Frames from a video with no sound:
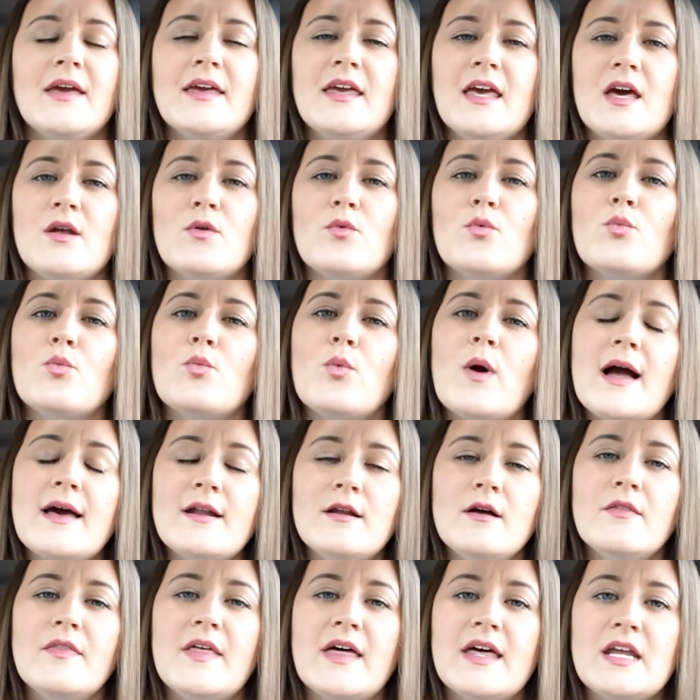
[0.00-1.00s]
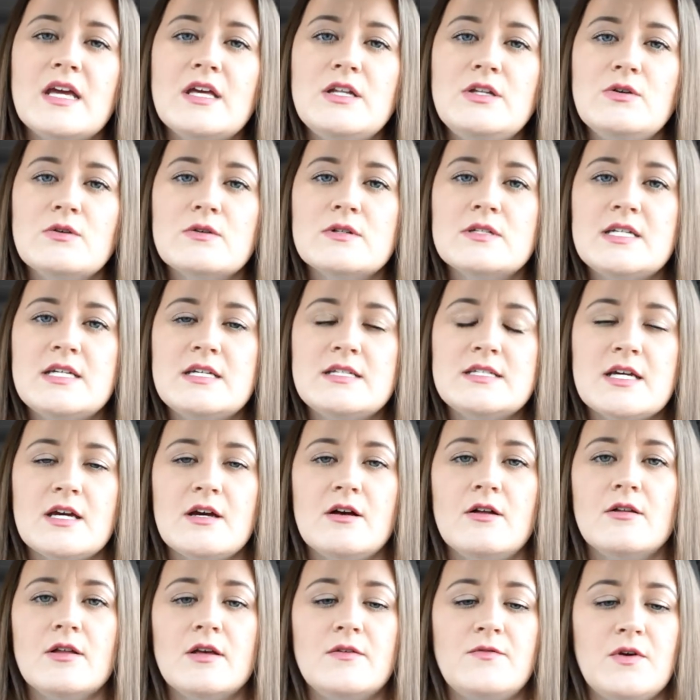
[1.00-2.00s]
again write all that in your detail